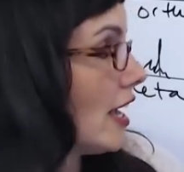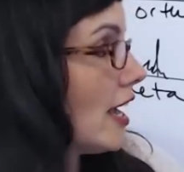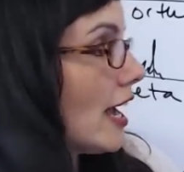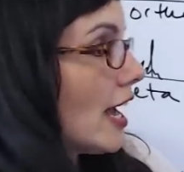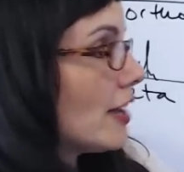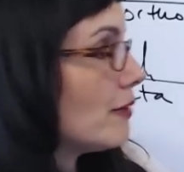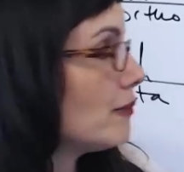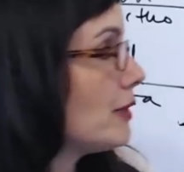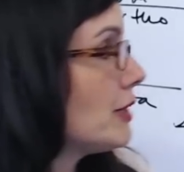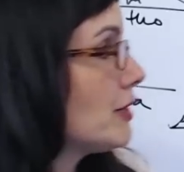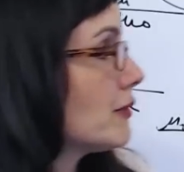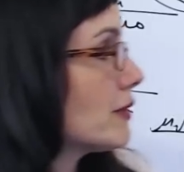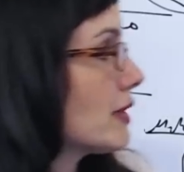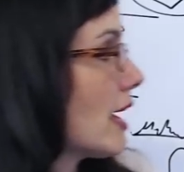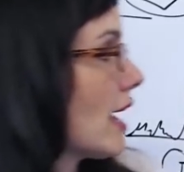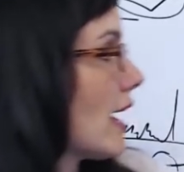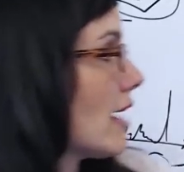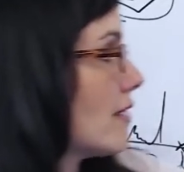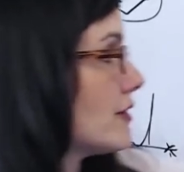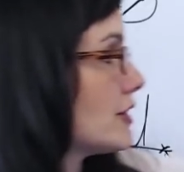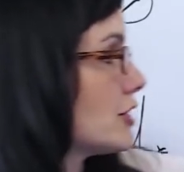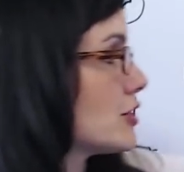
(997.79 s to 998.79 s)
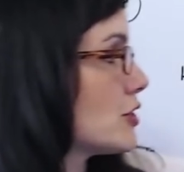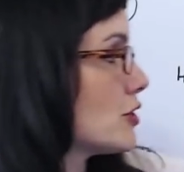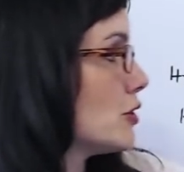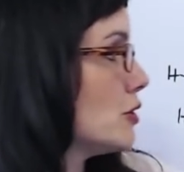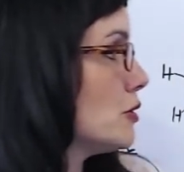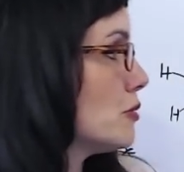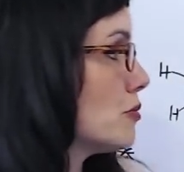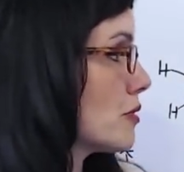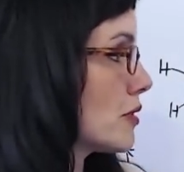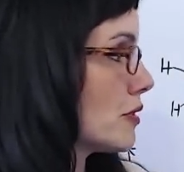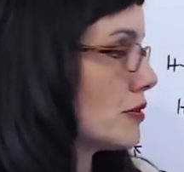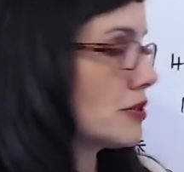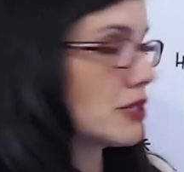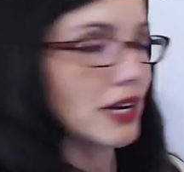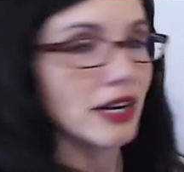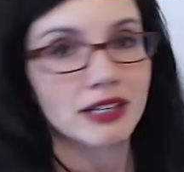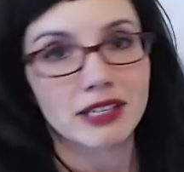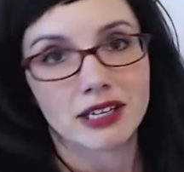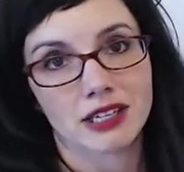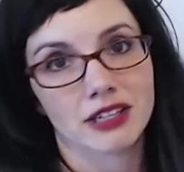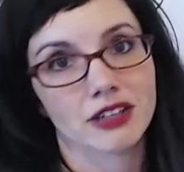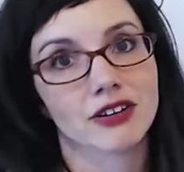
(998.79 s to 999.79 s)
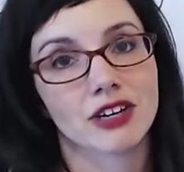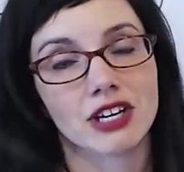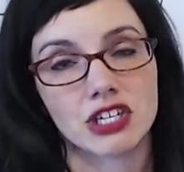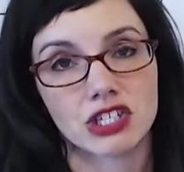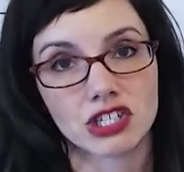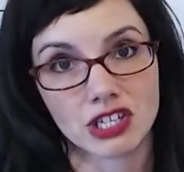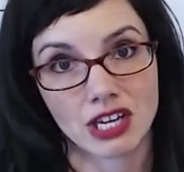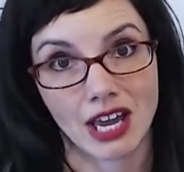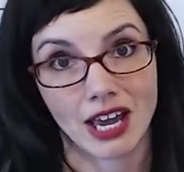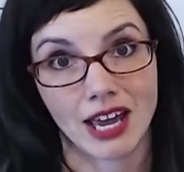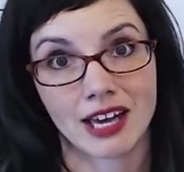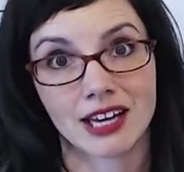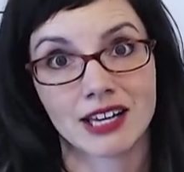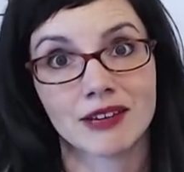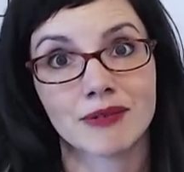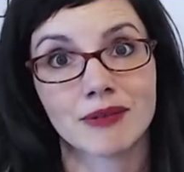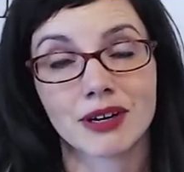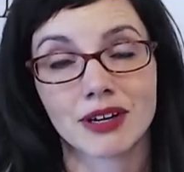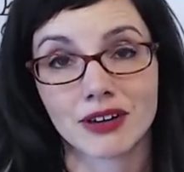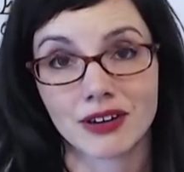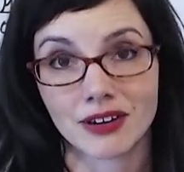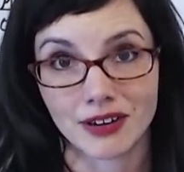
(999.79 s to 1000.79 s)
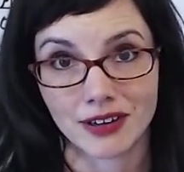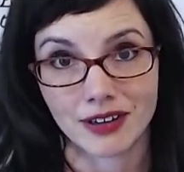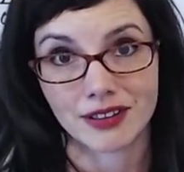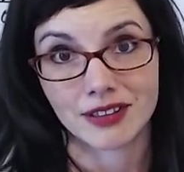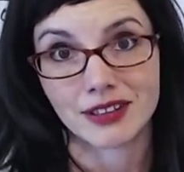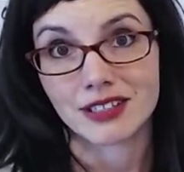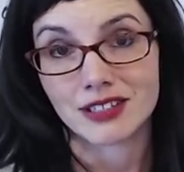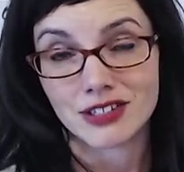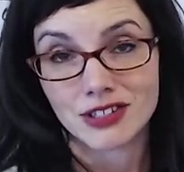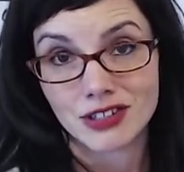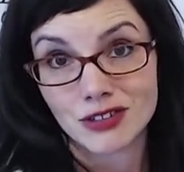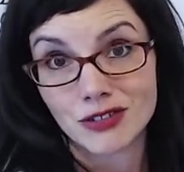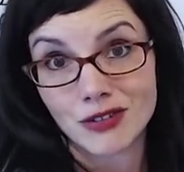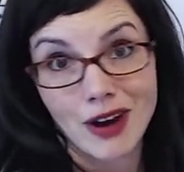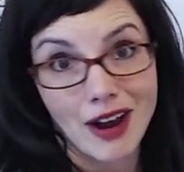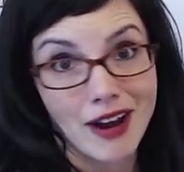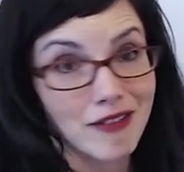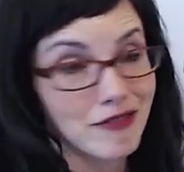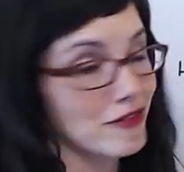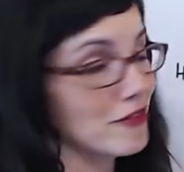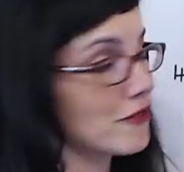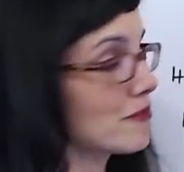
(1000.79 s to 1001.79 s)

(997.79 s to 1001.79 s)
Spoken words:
And we don't have a 2 proton integration anywhere on this graph.